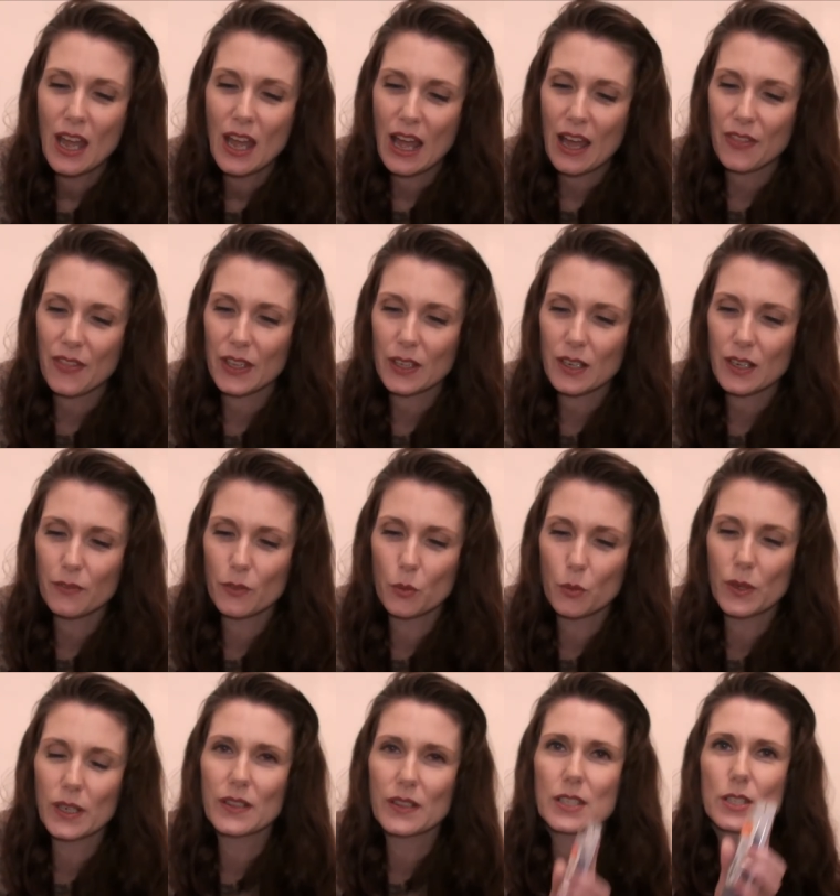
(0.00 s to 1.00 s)
I think I've got
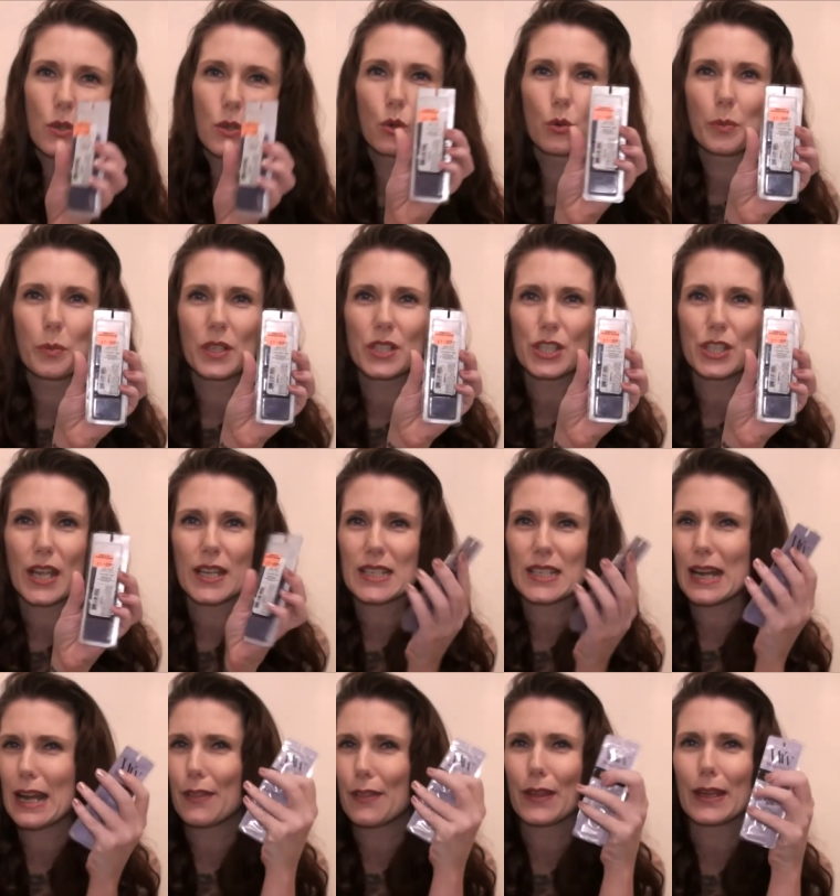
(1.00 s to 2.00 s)
one of these opened, yes,
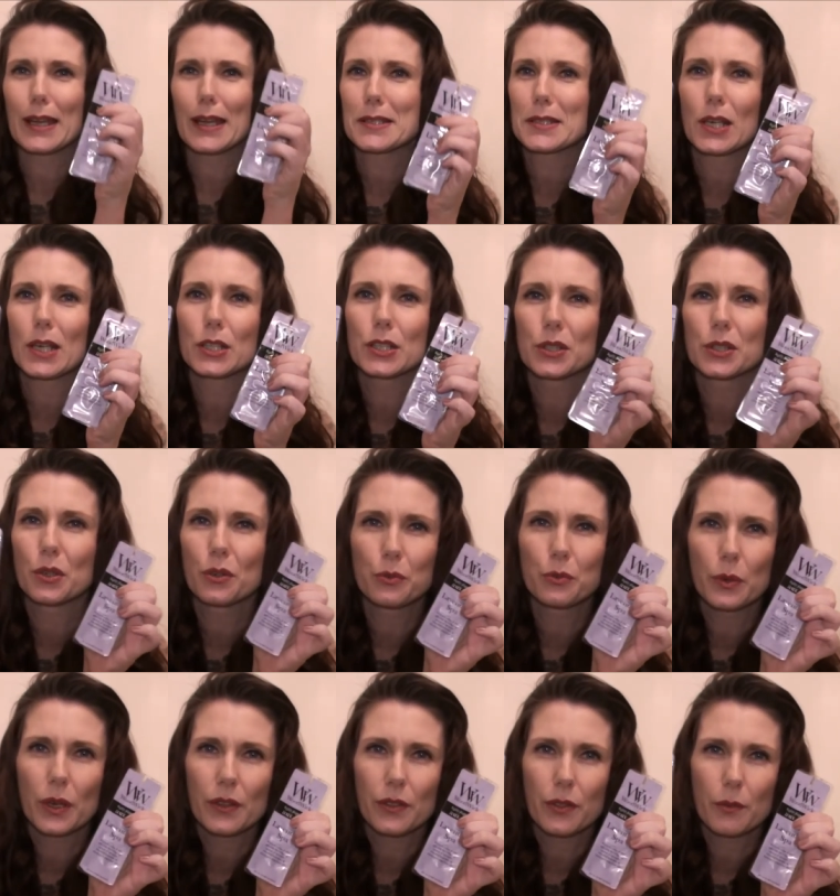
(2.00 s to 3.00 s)
and I think I started off
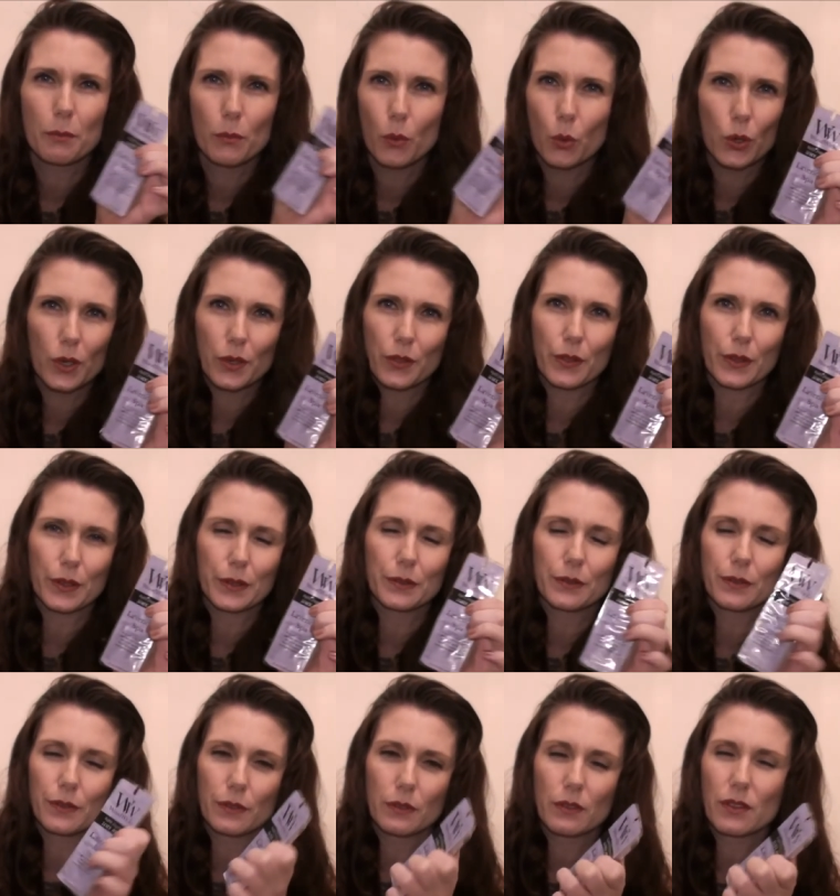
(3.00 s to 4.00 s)
with more
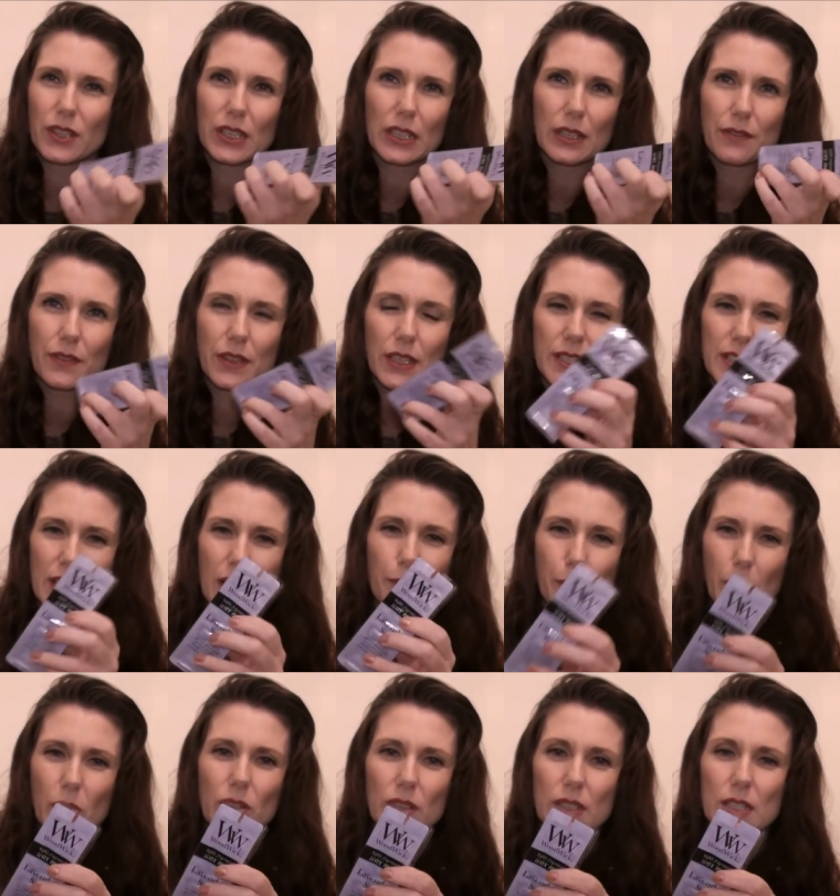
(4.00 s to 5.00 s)
than three of these. I've
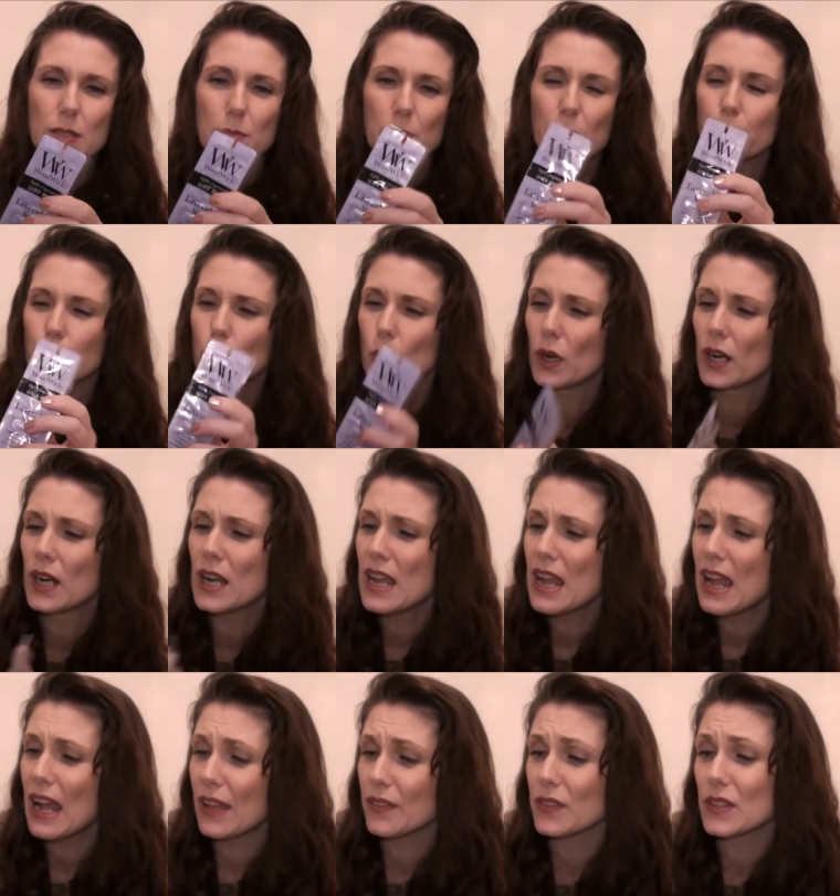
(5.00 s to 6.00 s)
burned these before
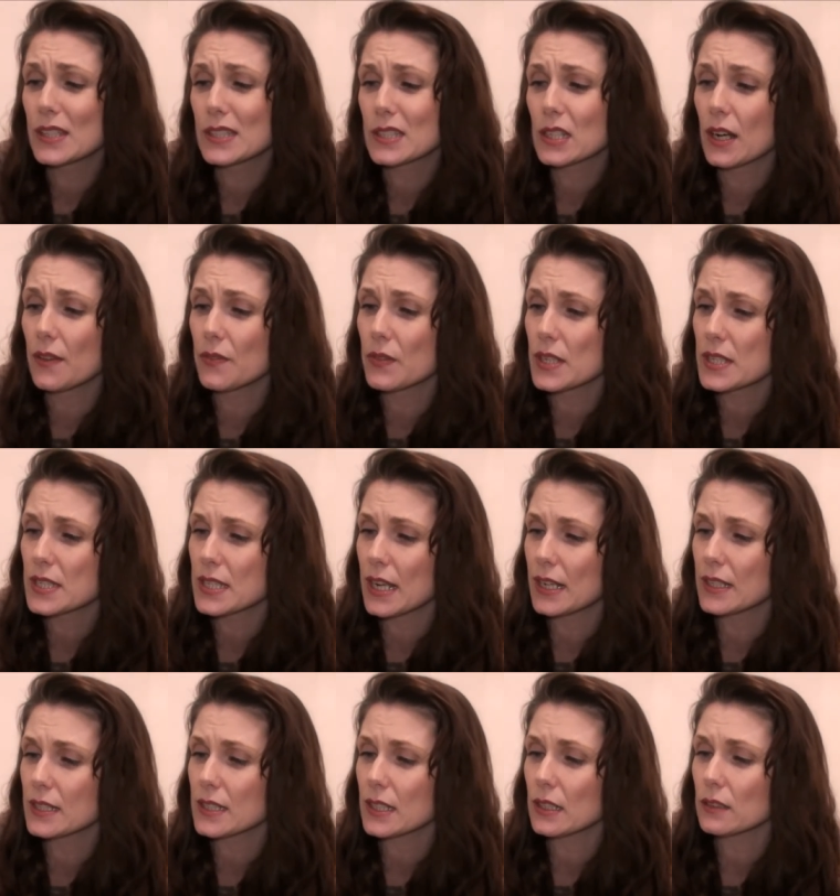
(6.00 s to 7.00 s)
and these are in the
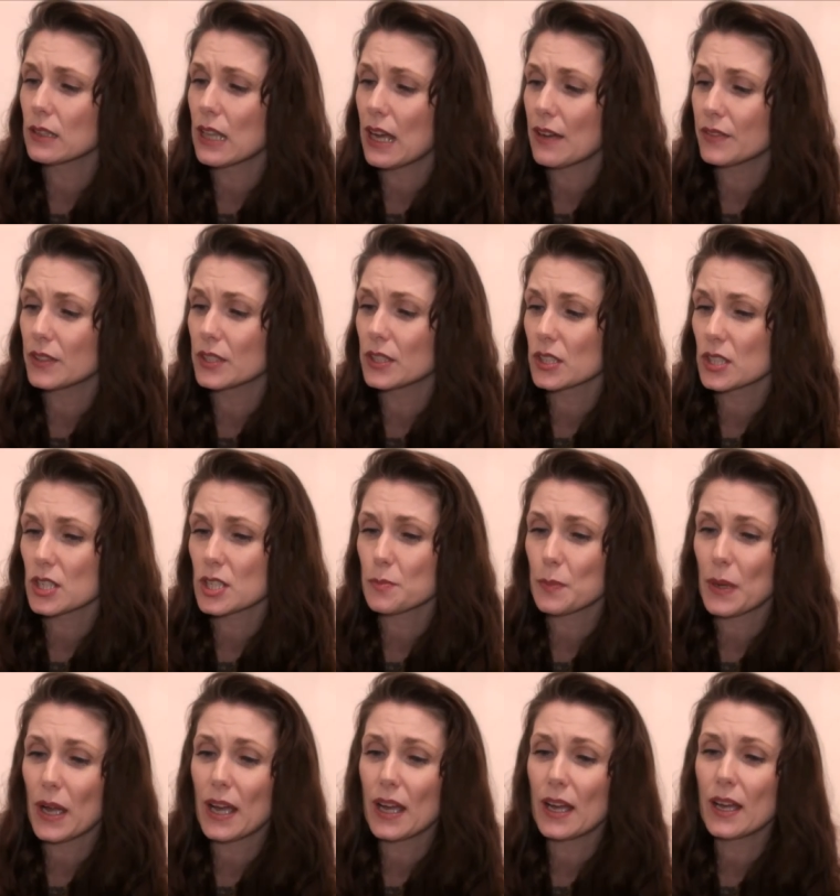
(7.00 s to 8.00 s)
scent Lavender
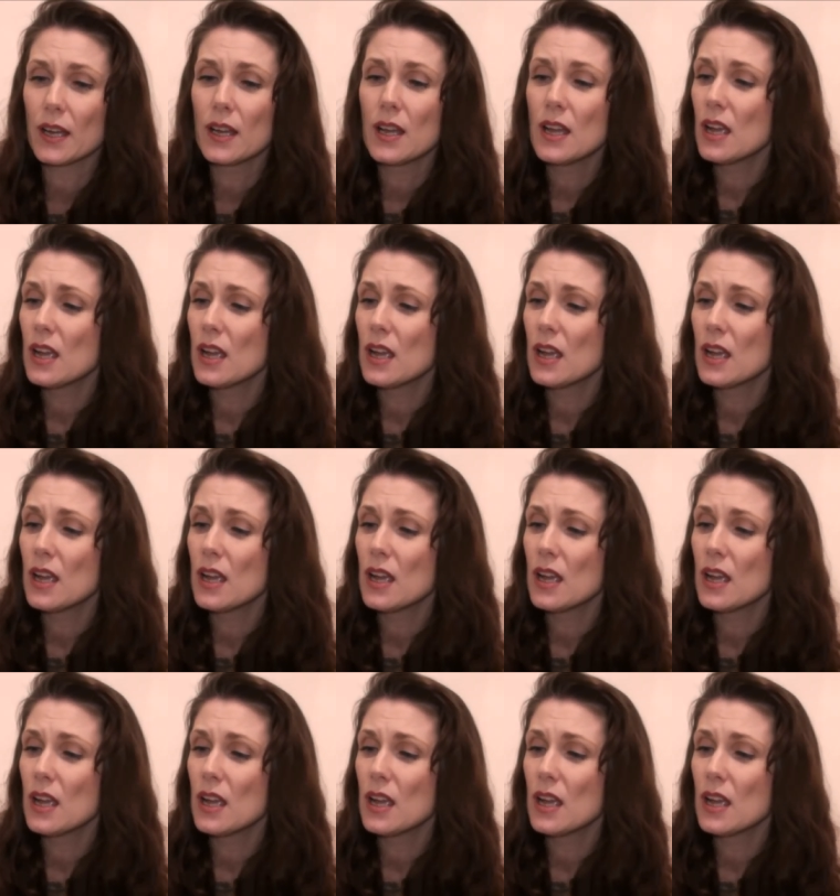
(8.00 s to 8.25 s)
Spa.